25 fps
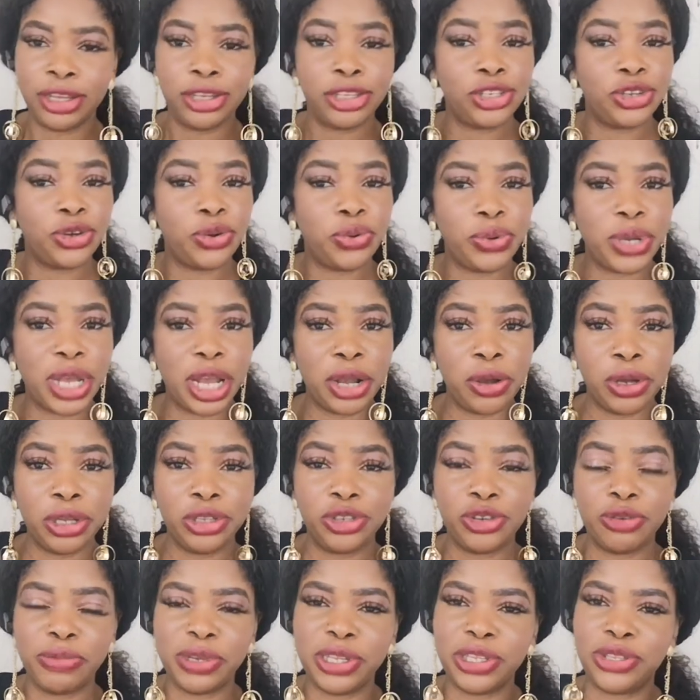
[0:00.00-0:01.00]
So we are going
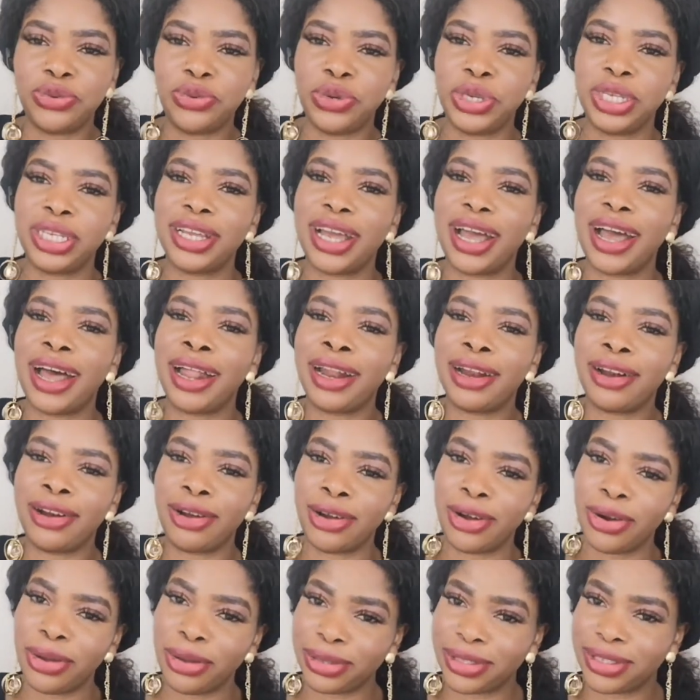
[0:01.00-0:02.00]
to be doing a
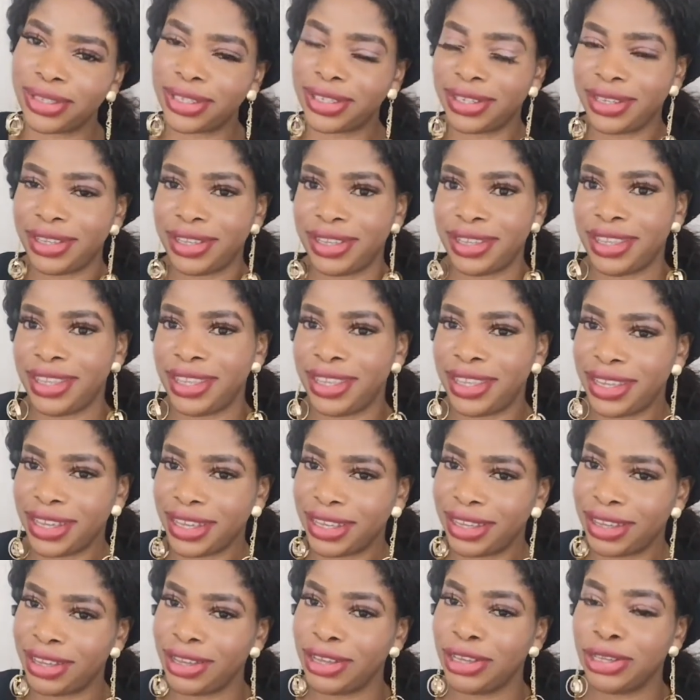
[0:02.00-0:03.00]
lot
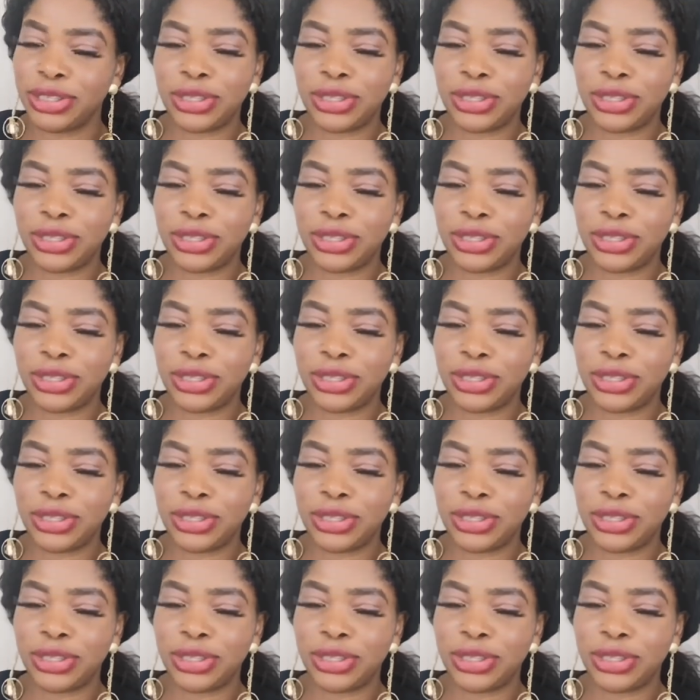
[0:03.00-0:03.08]
here.